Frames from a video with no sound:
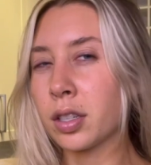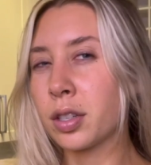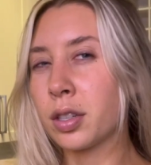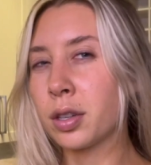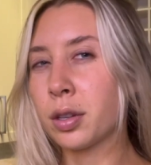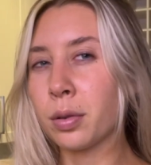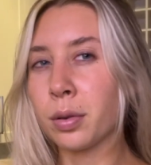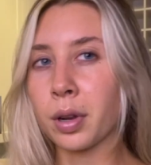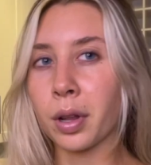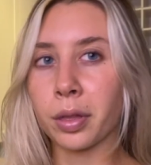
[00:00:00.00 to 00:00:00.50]

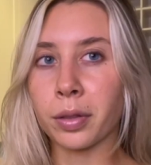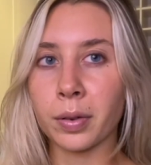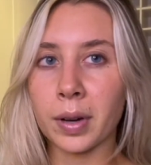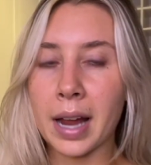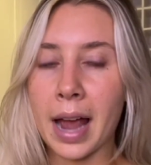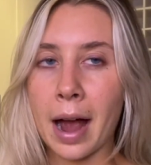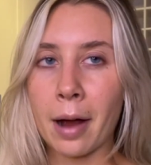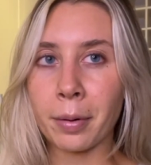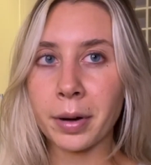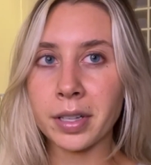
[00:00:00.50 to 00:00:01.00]
2 to 3
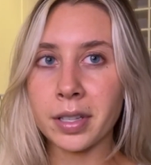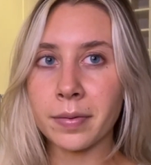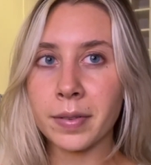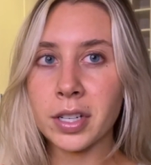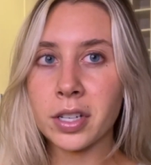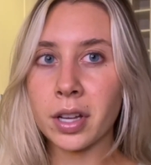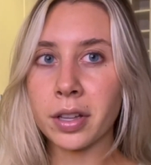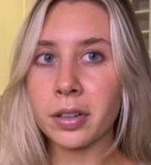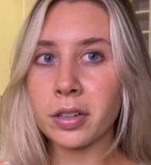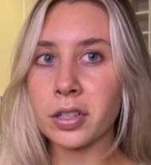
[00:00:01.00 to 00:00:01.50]
hours of
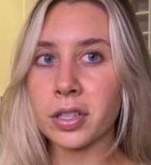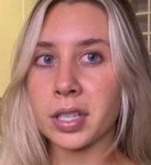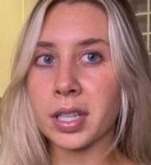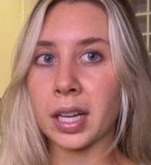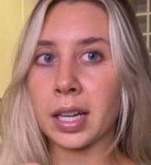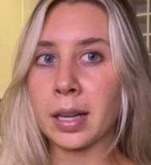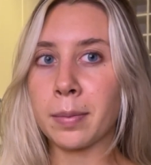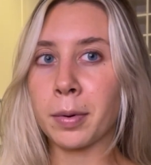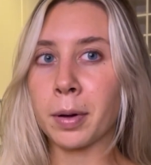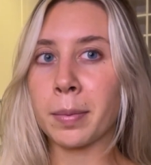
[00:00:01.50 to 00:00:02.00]
each other just to
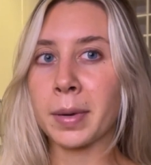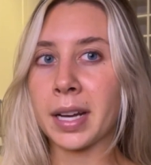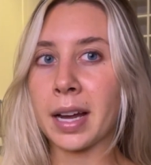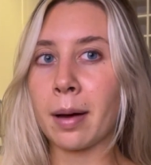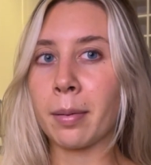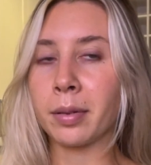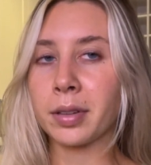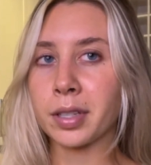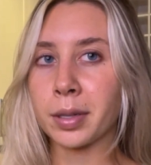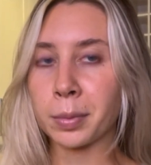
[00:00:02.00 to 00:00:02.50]
keep your
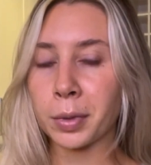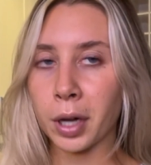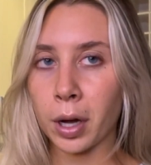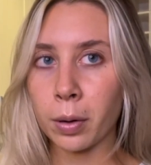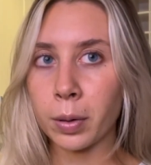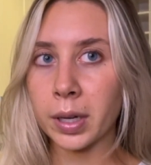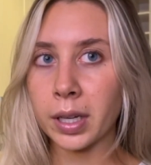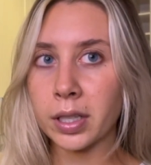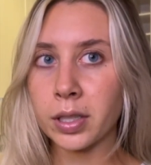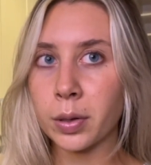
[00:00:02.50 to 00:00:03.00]
metabolism going.